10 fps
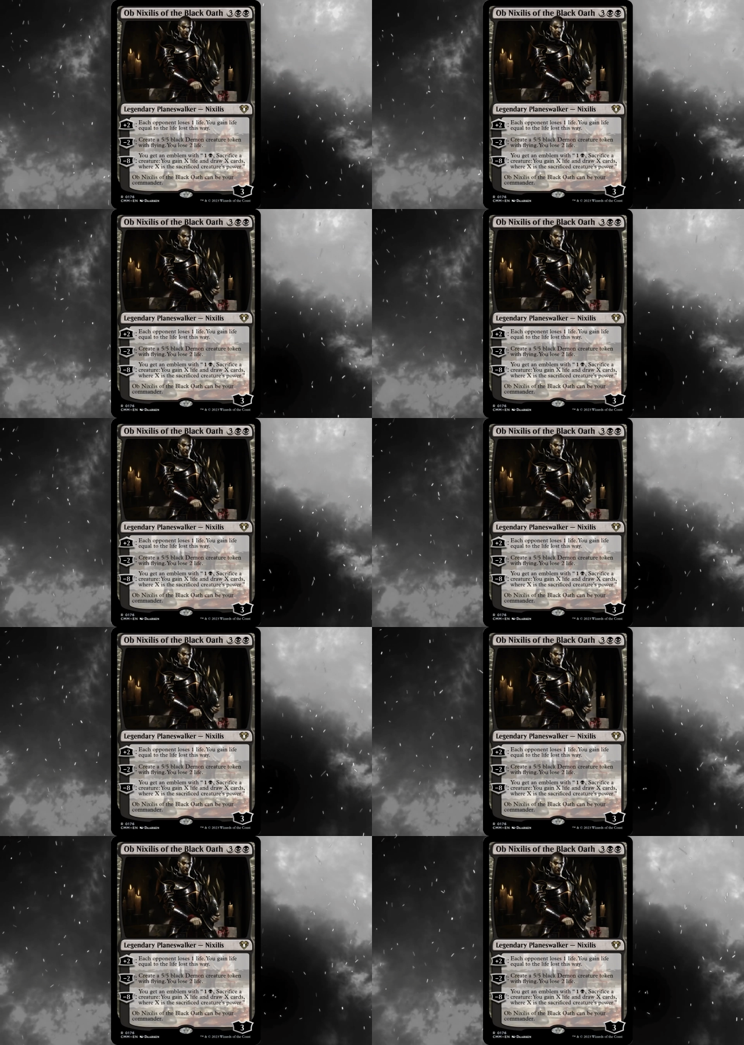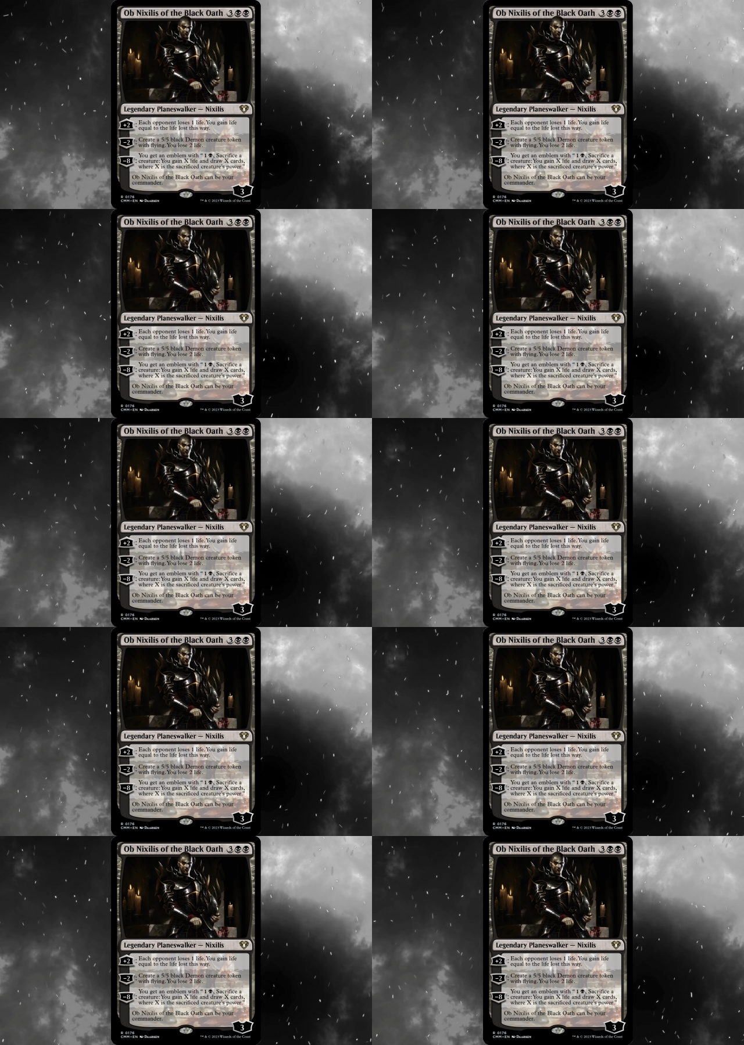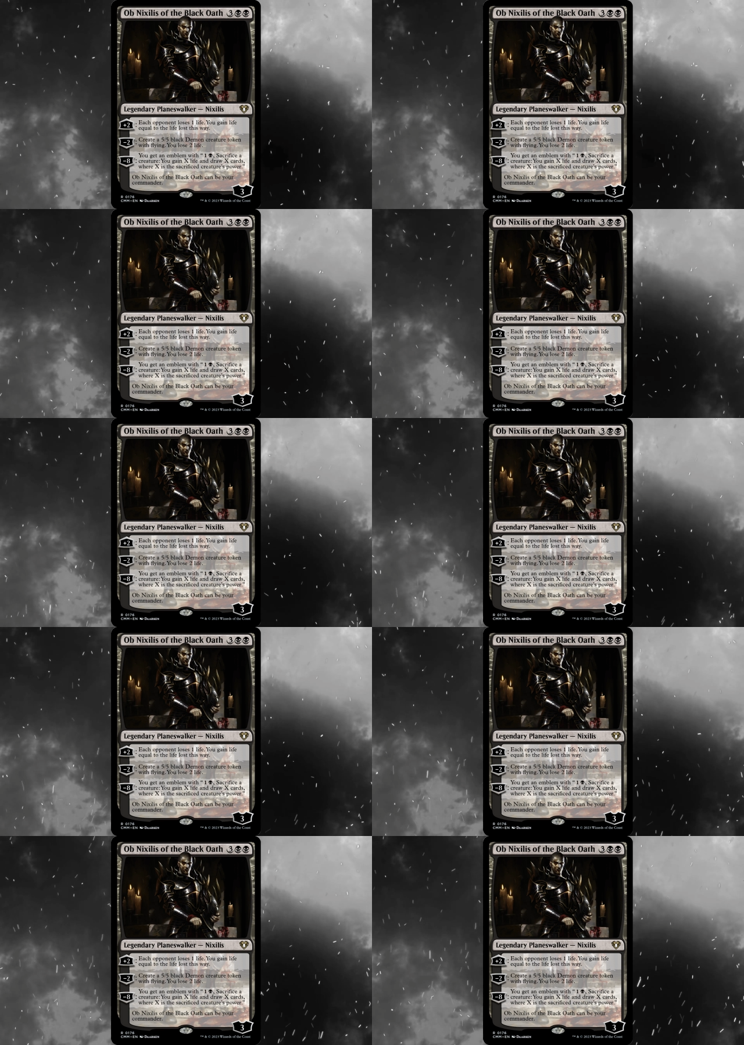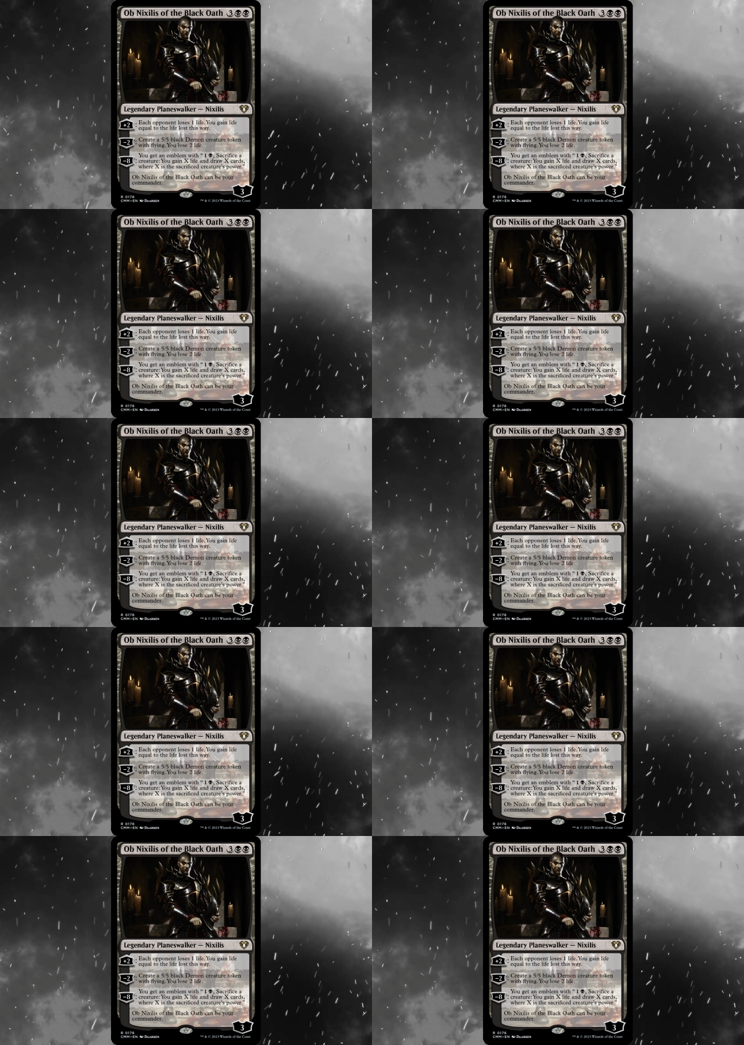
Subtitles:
(no speaker visible)